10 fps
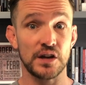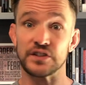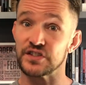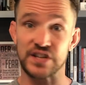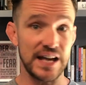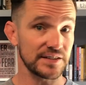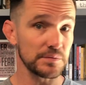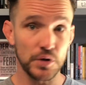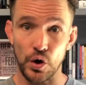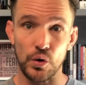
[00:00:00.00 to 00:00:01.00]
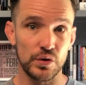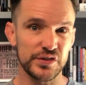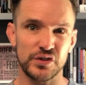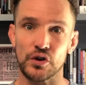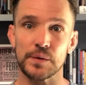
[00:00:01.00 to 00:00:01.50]
set some
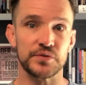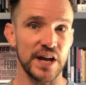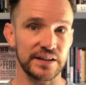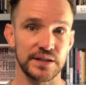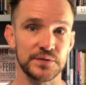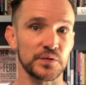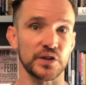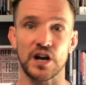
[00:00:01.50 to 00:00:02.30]
goals or objectives for the